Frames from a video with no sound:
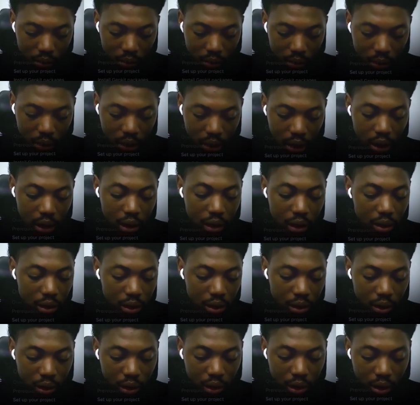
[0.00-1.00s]
then
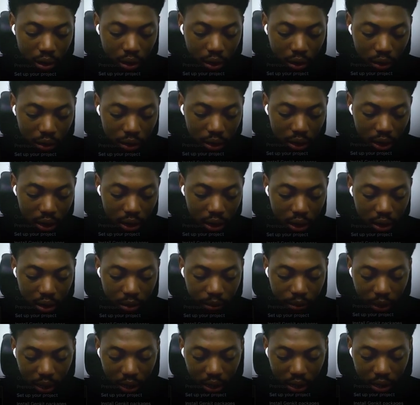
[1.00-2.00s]
install the core
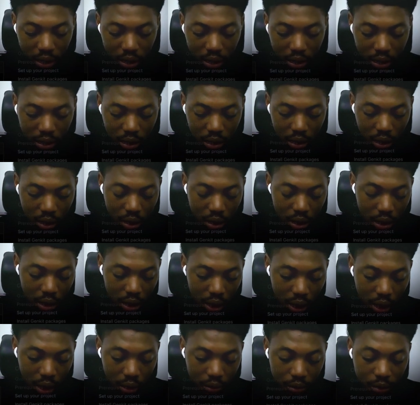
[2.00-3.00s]
Genkit package.
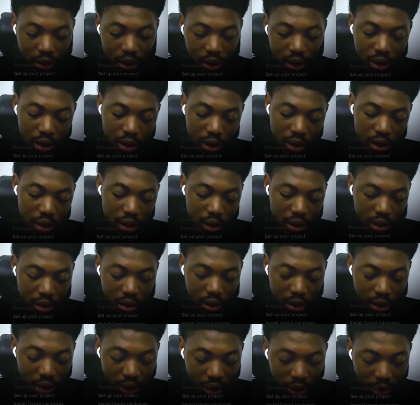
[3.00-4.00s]
There's
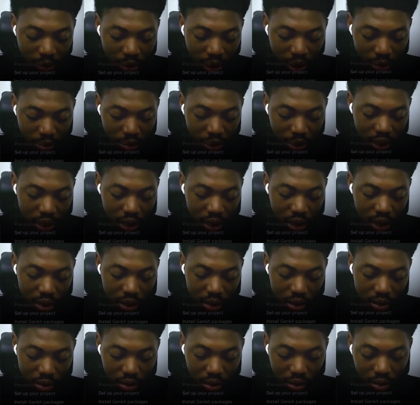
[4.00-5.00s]
three main
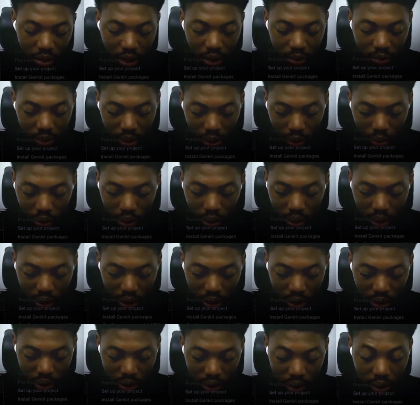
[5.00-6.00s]
package, or
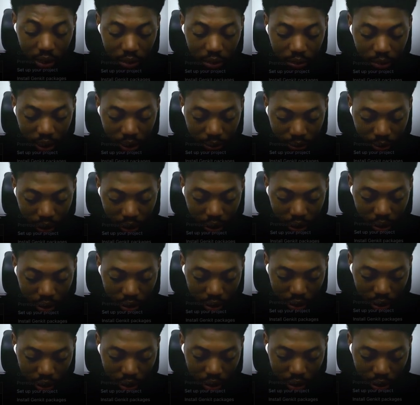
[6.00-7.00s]
there's three main
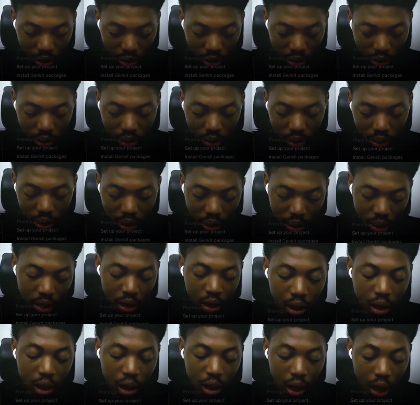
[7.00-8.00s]
package in this tutorial.
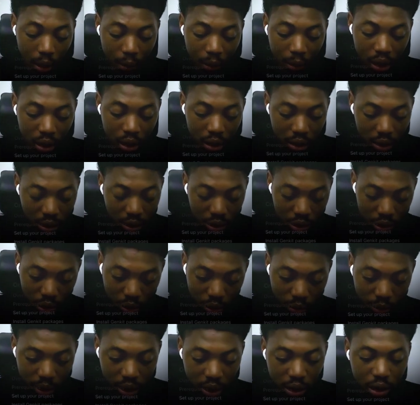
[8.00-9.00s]
In this
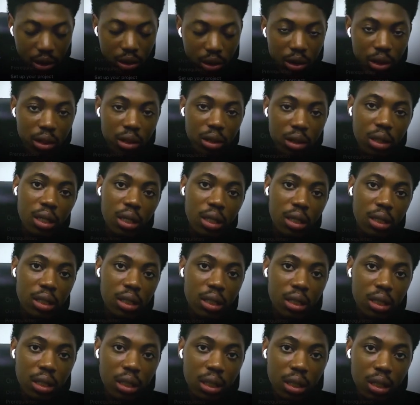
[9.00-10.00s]
documentation. In
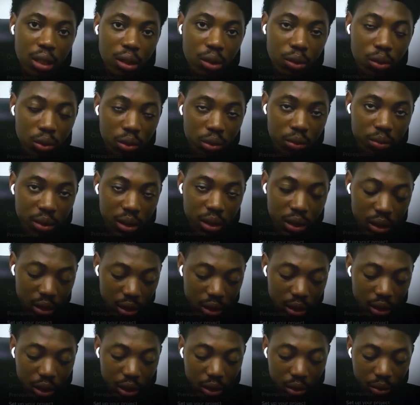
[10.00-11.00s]
the code
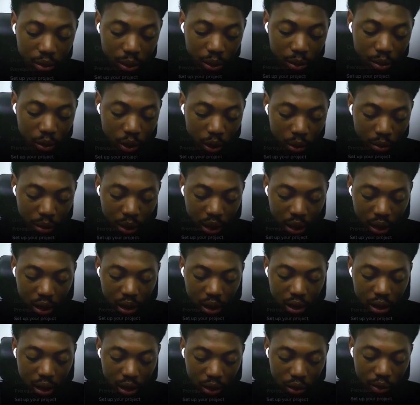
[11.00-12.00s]
base, there will be more
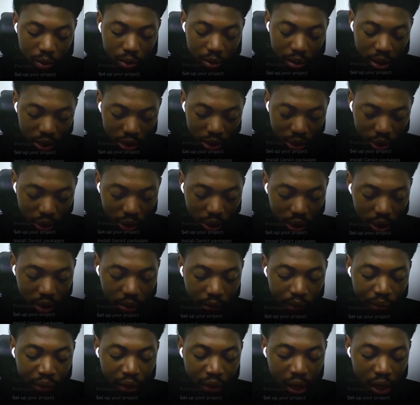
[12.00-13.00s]
package that will be installing
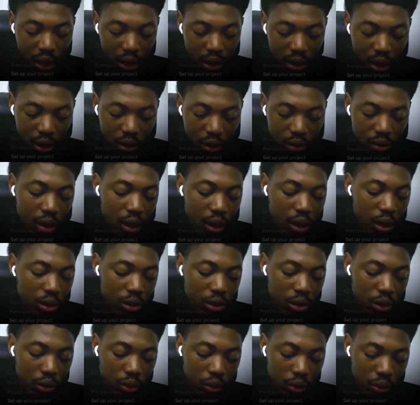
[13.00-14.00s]
later on.
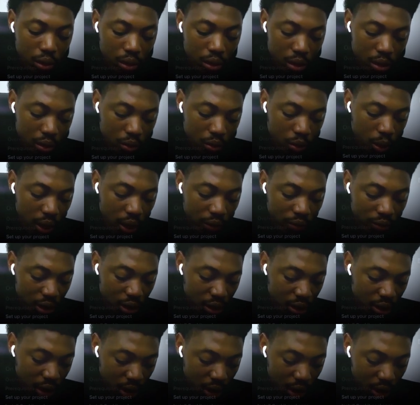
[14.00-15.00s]
So we have the
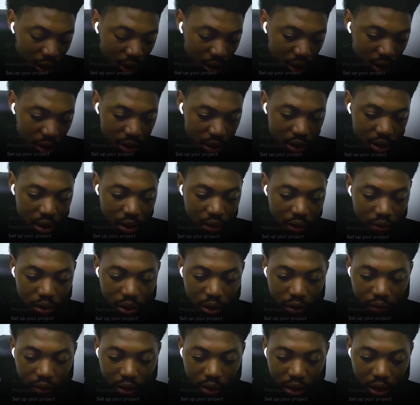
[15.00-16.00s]
Genkit itself. So
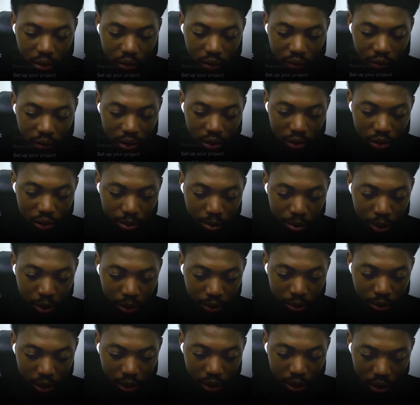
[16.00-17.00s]
if you head over to
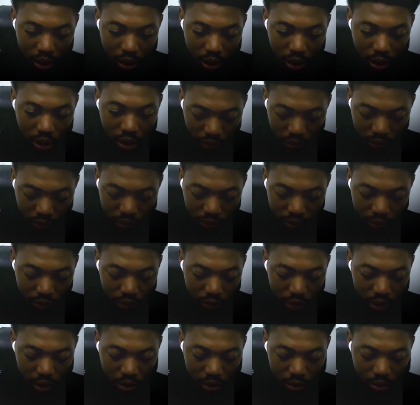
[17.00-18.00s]
pub.dev,
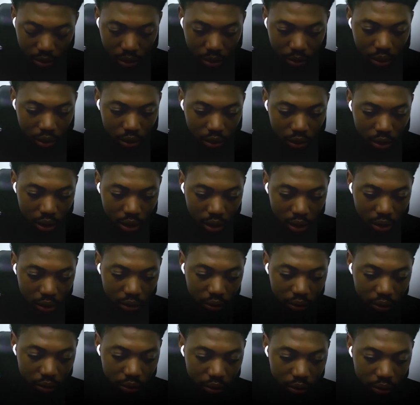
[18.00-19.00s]

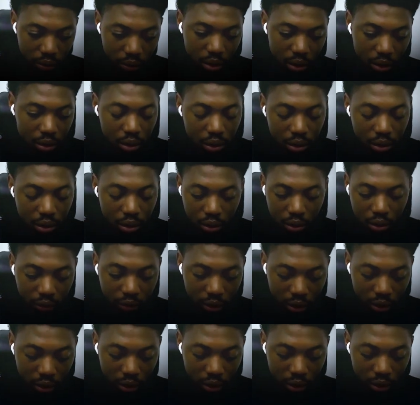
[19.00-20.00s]
I just head
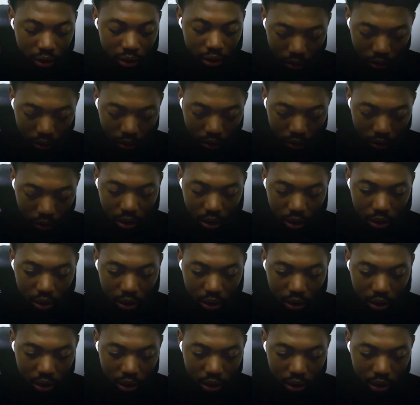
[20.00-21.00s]
over to, so you can
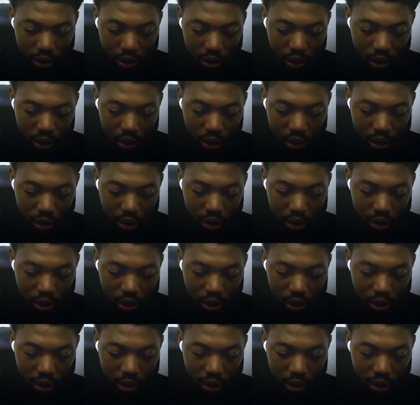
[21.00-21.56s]
just see Genkit.